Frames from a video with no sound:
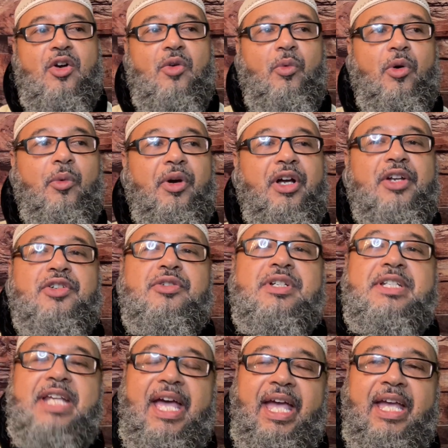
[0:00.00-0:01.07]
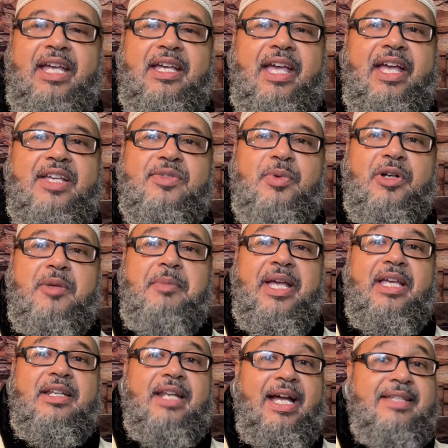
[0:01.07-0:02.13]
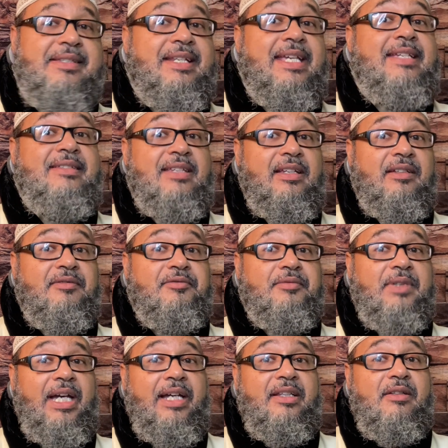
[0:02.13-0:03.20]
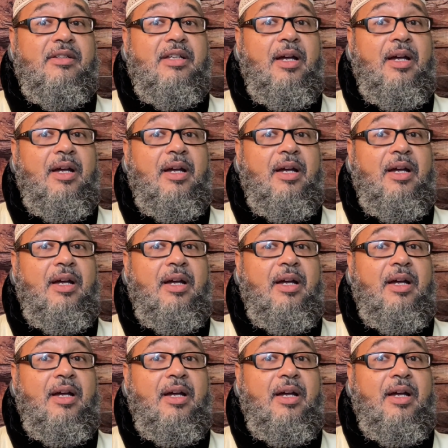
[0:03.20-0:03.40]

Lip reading: What we're going to do today is we're going to make it nice and easy, okay?